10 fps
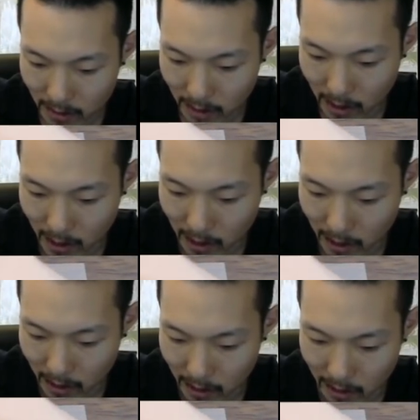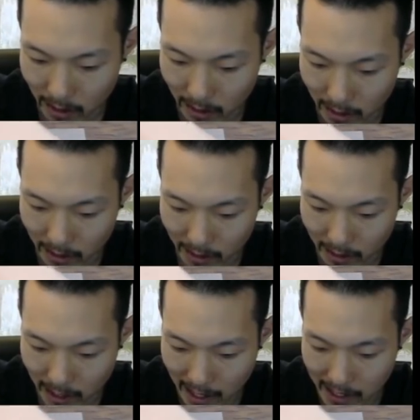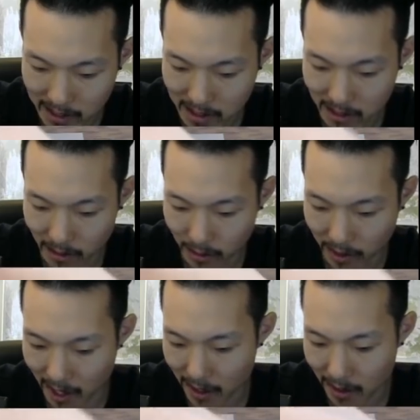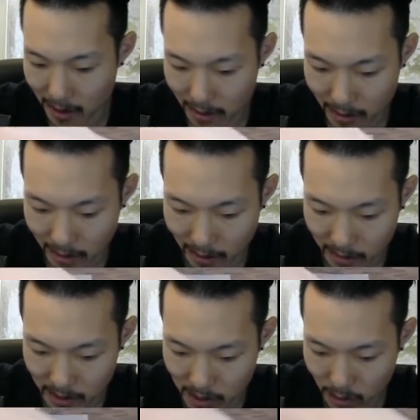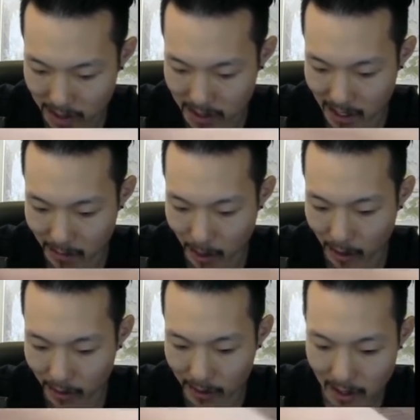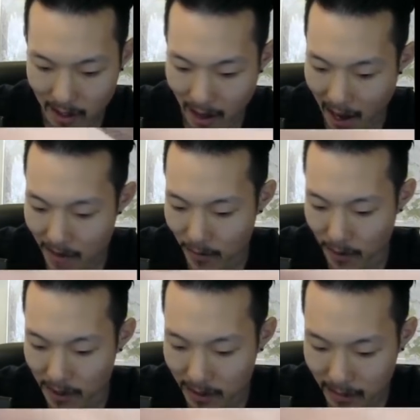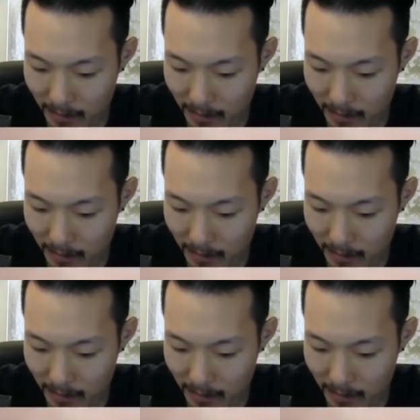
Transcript: Uh, nice. Okay. Um, this is crossed out. Modern. Ivory.